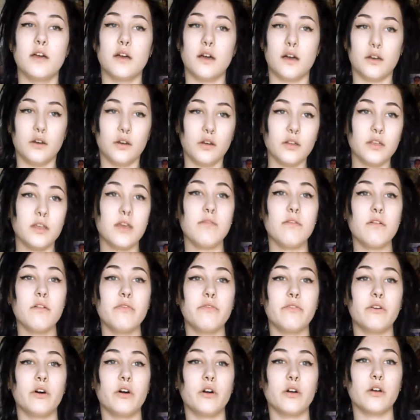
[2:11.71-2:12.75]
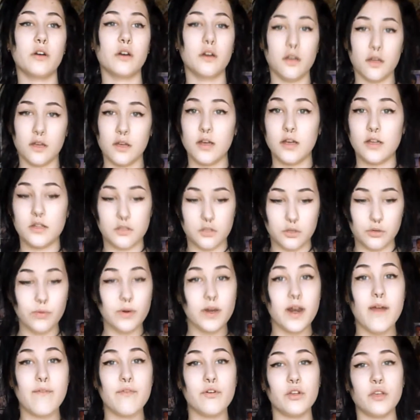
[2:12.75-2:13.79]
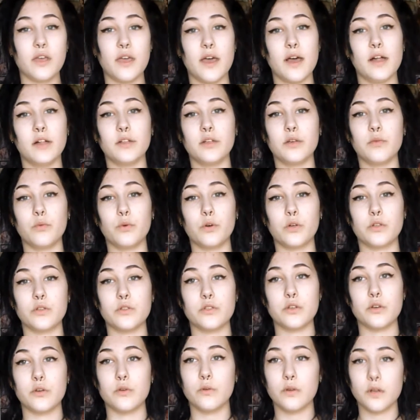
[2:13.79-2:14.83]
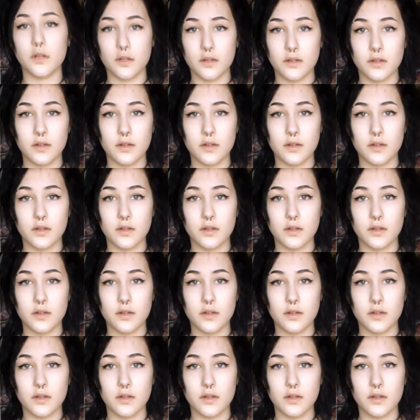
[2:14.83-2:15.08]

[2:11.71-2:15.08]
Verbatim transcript: and not give a fuck and do whatever the hell you want to,